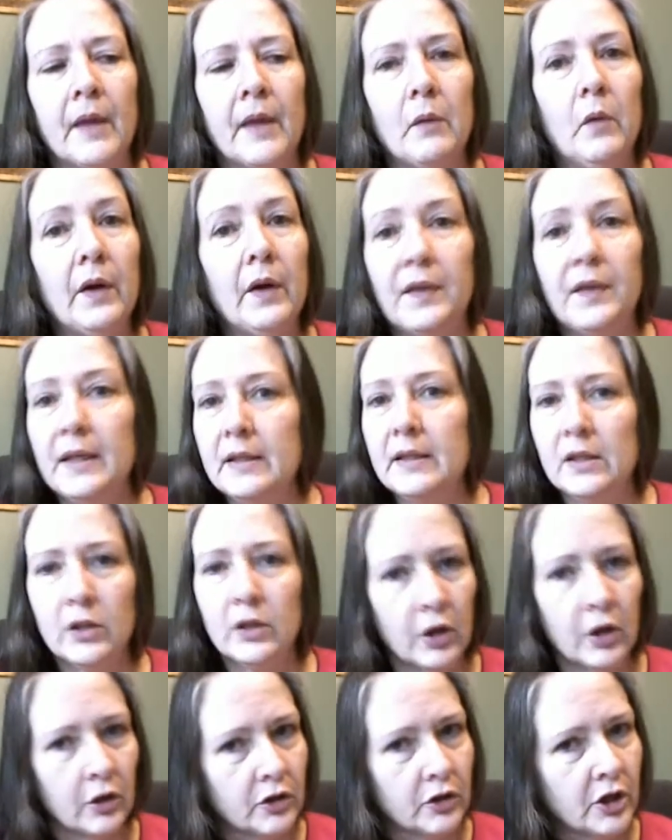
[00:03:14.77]
With this
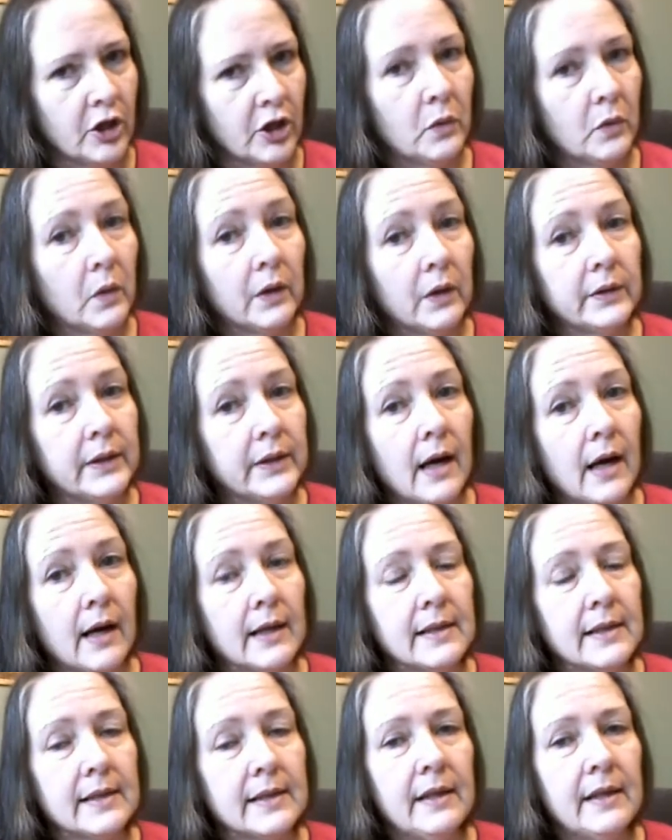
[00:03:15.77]
detergent, you will
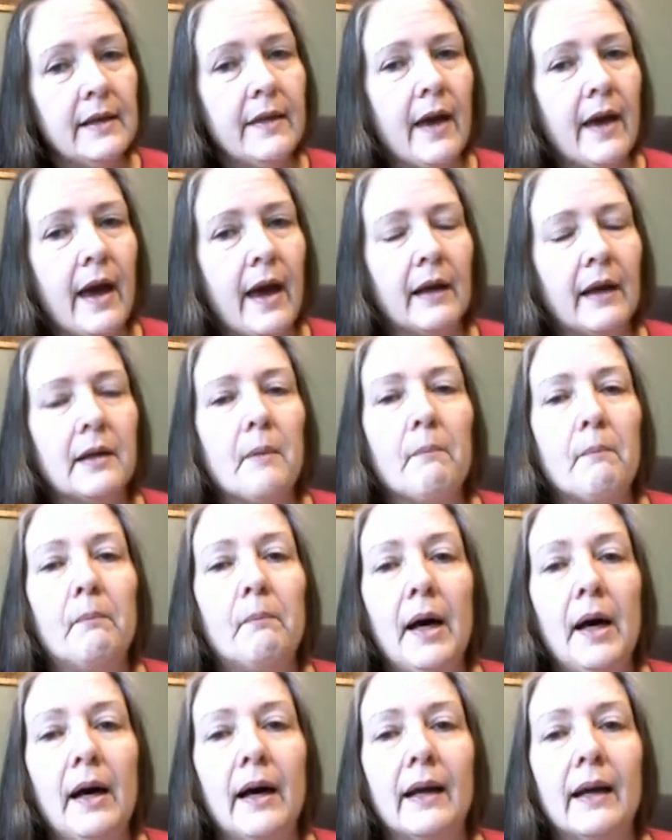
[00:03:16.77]
not see that,
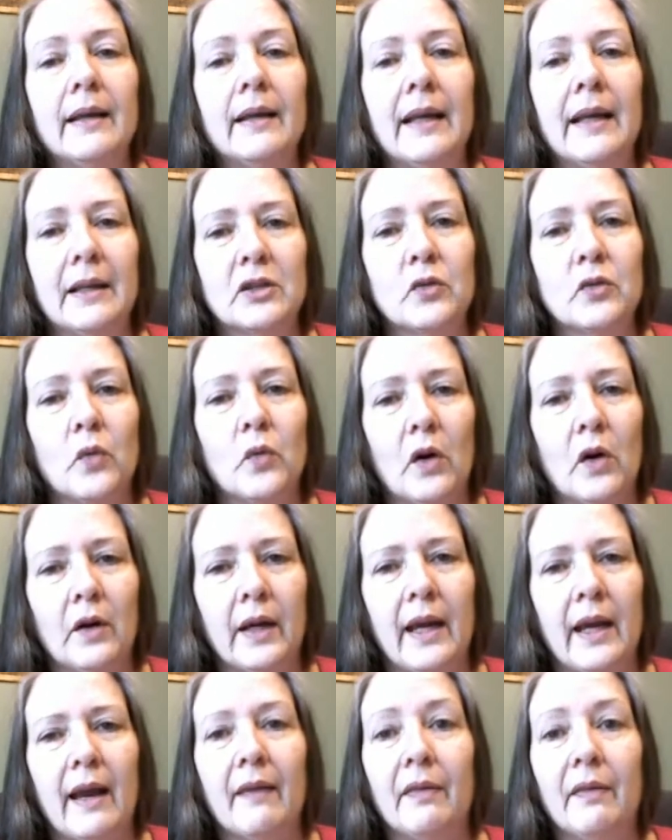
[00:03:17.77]
but it's
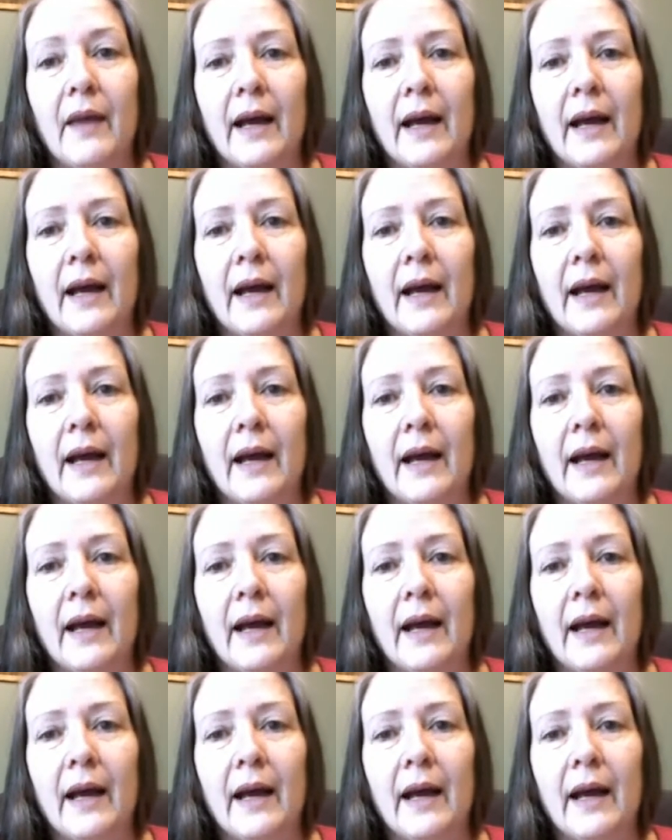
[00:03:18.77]
working.